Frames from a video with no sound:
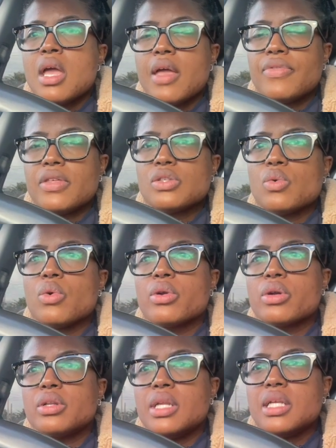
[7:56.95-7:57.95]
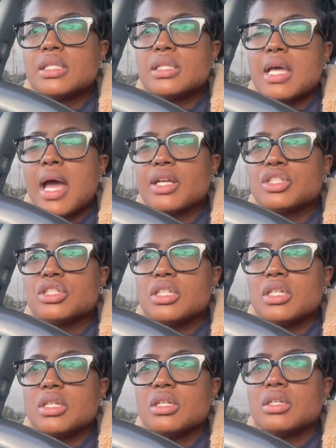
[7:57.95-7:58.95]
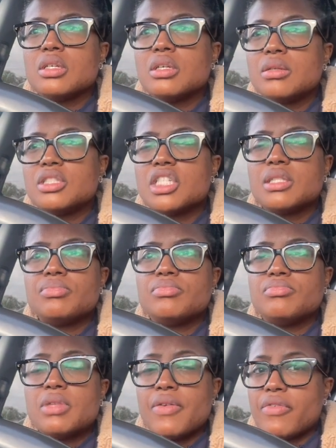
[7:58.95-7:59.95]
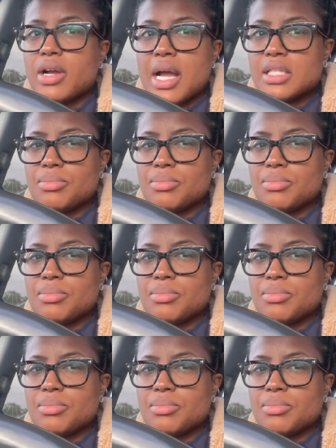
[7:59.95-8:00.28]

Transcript: if this order needs to actually just, they forgot to